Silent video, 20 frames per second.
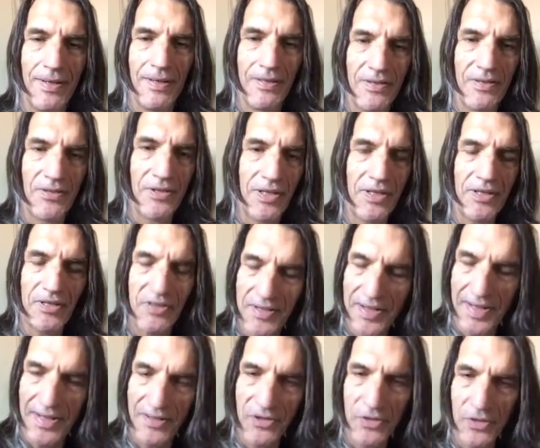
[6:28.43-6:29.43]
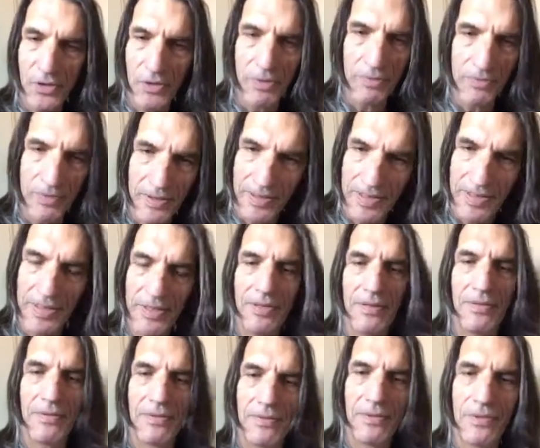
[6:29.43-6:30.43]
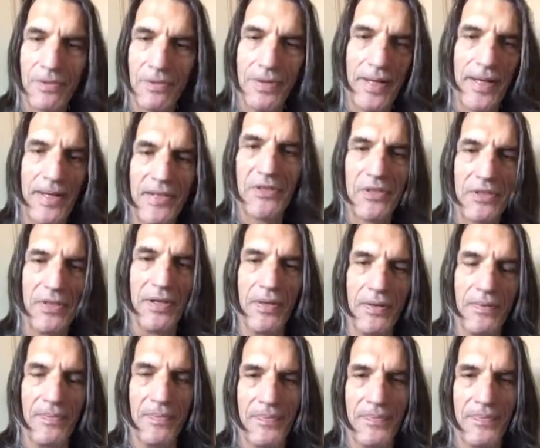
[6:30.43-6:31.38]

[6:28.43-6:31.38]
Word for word: 68 children were killed two days ago